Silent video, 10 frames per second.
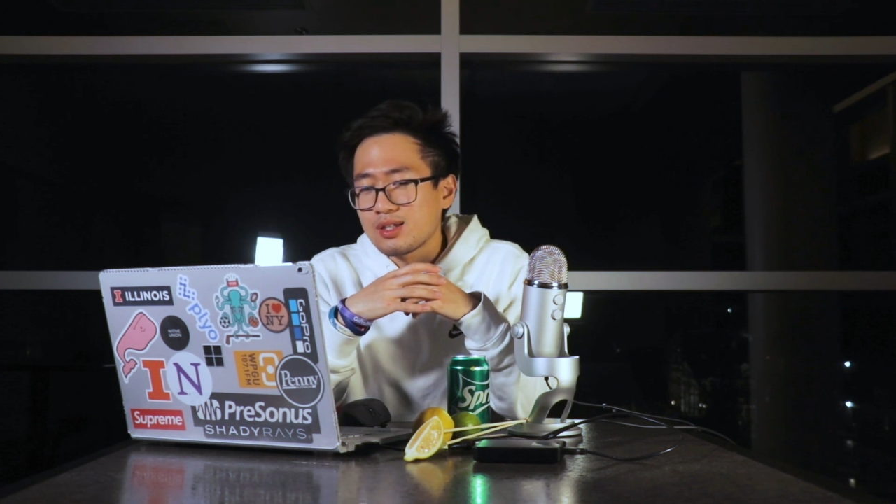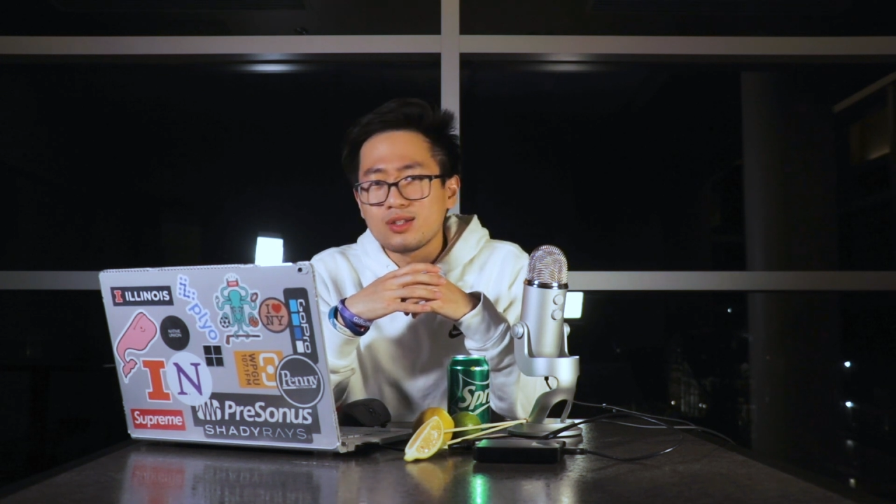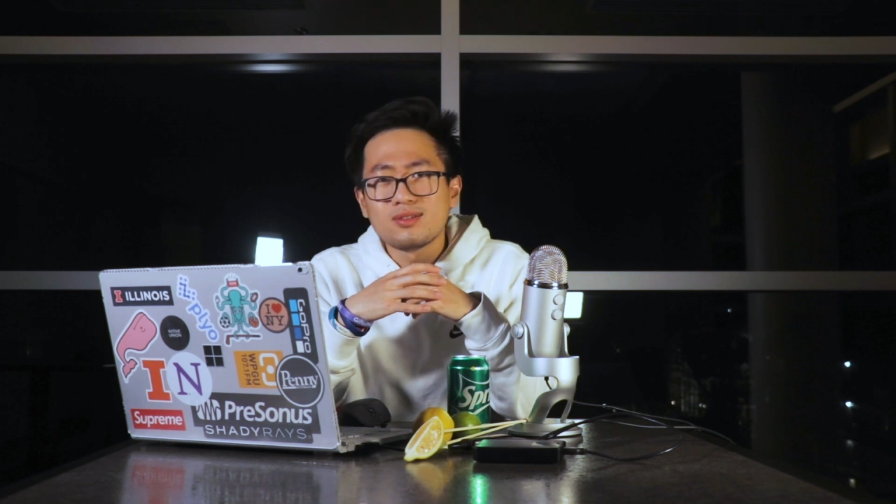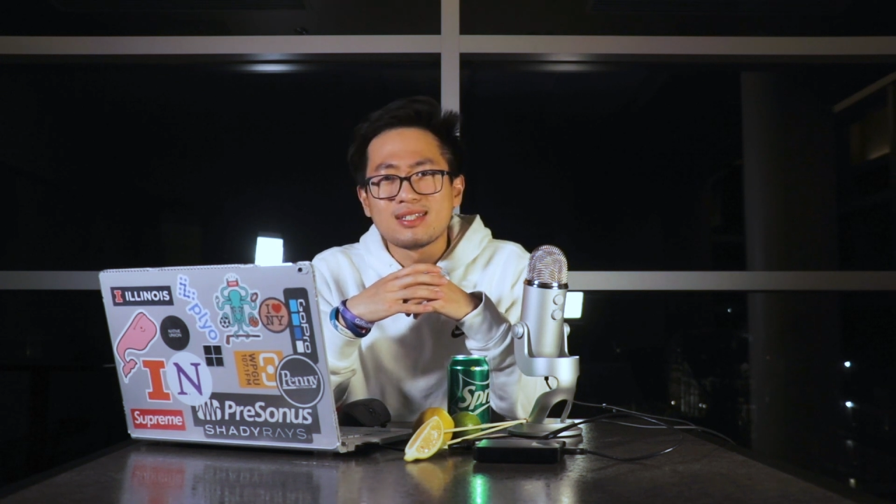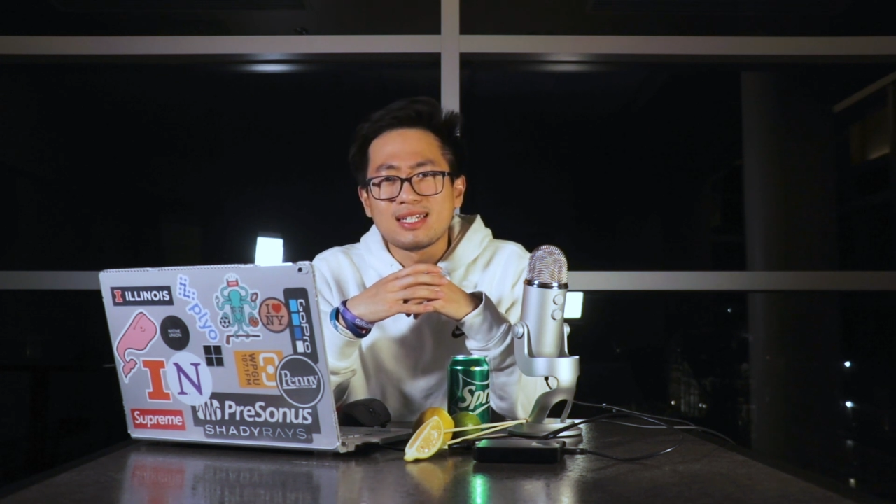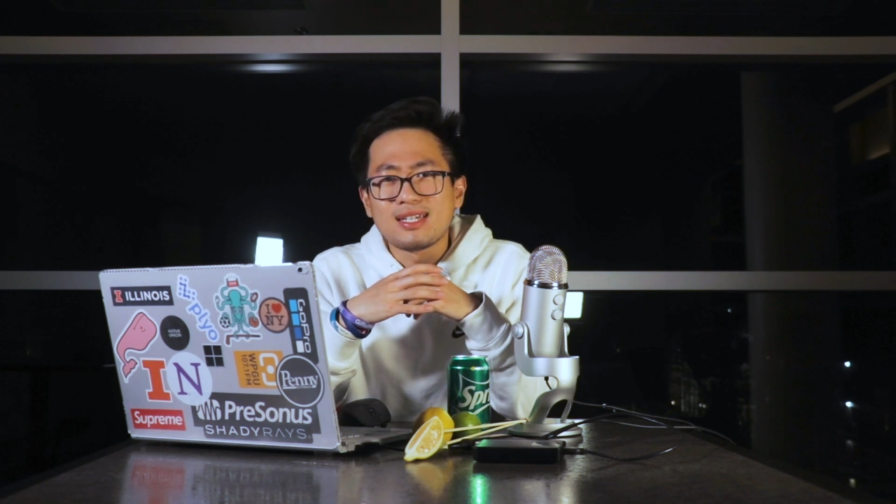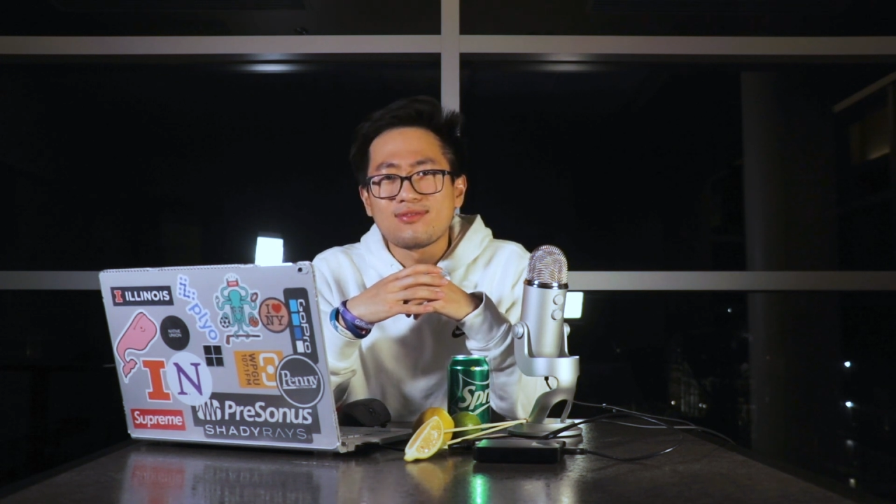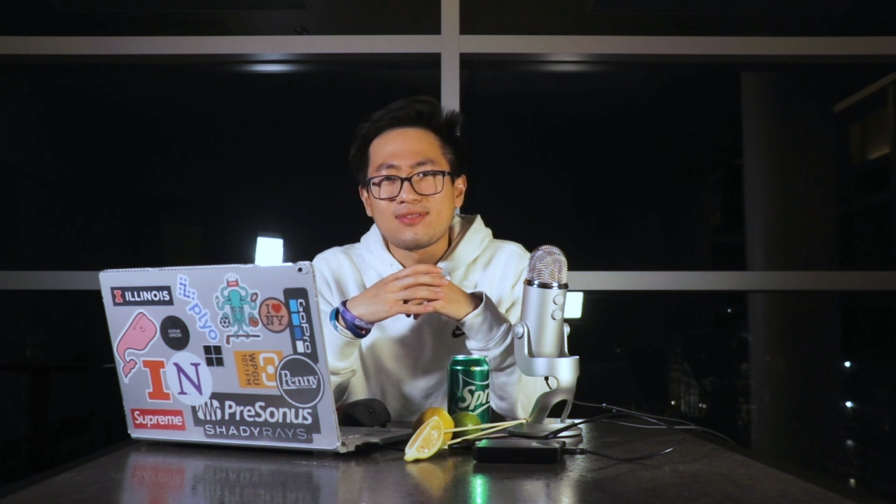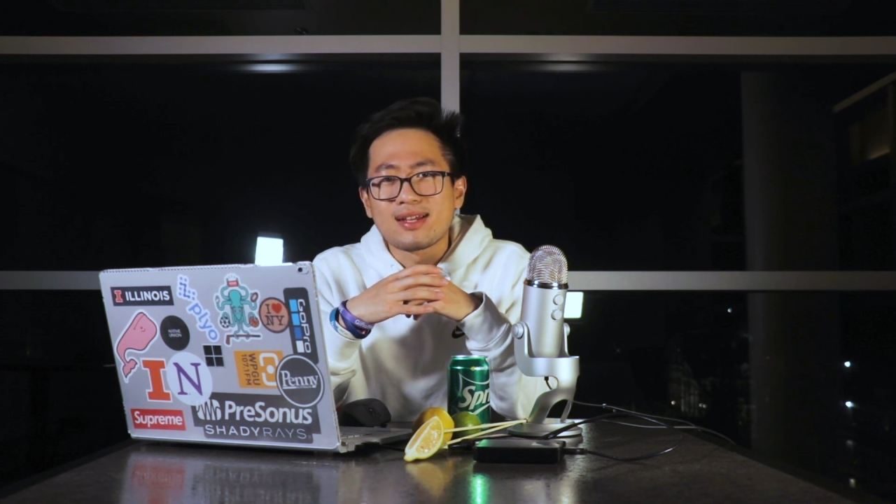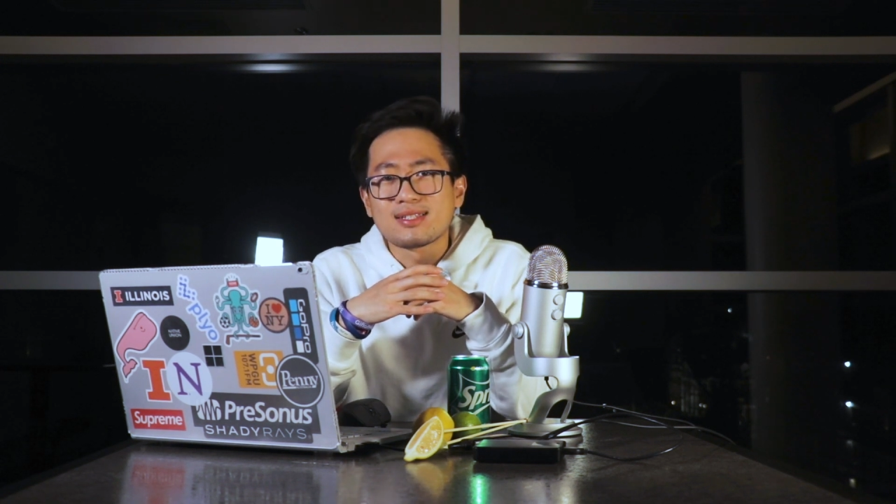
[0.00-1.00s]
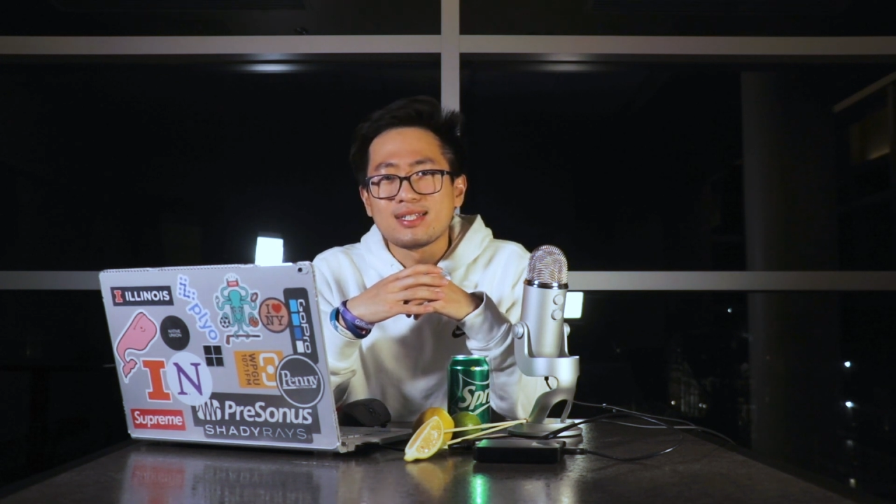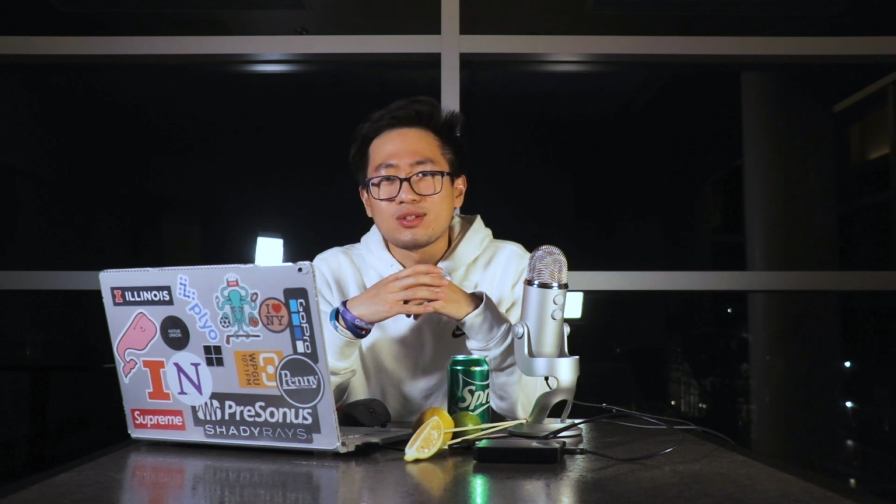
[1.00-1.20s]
you don't need fancy